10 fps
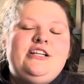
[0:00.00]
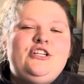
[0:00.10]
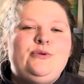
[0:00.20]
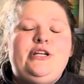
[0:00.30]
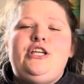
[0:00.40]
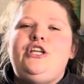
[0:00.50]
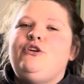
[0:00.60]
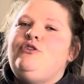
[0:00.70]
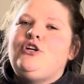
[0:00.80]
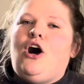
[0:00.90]
doing
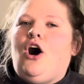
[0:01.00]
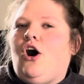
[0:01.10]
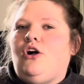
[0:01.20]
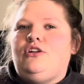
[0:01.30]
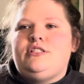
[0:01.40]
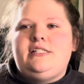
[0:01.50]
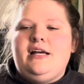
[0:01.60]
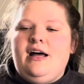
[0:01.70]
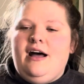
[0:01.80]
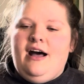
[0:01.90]
huge hauls
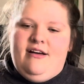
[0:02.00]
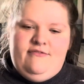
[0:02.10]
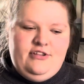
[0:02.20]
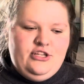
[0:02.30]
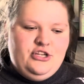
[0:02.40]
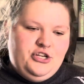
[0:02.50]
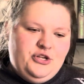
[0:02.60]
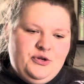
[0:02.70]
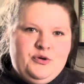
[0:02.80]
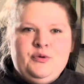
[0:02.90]
of
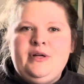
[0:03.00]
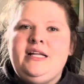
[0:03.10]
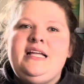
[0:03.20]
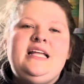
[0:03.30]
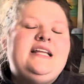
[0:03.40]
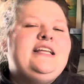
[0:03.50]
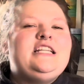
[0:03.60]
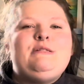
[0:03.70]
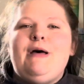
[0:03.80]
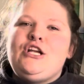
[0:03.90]
new
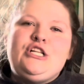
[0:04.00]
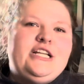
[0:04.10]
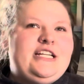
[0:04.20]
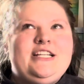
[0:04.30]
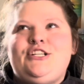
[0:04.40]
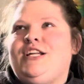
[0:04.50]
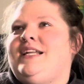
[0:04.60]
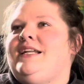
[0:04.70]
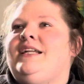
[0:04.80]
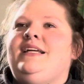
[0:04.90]
special
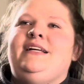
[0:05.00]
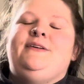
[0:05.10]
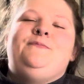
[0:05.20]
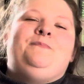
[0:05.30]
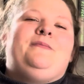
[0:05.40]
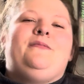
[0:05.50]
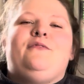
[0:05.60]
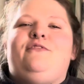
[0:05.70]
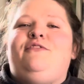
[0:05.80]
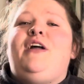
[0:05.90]
edition
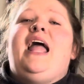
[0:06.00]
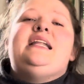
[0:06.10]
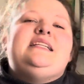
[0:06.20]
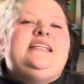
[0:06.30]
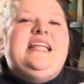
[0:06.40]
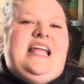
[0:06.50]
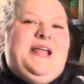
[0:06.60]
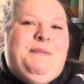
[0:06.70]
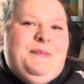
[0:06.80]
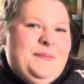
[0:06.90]

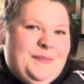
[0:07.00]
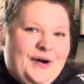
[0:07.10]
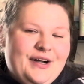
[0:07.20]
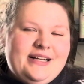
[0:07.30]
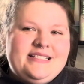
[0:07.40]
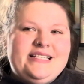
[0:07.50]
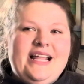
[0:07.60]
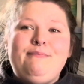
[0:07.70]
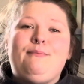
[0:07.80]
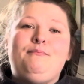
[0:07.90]
fancy books,
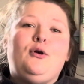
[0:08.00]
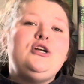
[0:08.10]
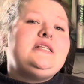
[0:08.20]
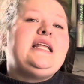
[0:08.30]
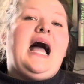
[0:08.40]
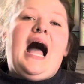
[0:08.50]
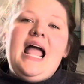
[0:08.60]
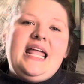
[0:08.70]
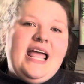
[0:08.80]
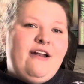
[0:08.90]
and personally I
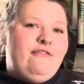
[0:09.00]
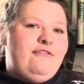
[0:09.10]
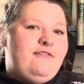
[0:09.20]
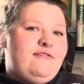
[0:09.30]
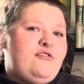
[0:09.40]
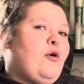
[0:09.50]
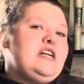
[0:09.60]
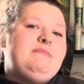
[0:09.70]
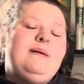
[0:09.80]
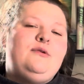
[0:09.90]
can't afford
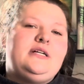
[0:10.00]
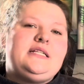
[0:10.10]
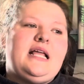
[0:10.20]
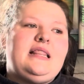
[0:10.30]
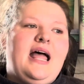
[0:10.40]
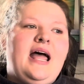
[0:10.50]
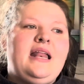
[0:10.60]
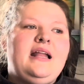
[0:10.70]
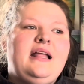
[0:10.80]
to buy books like that.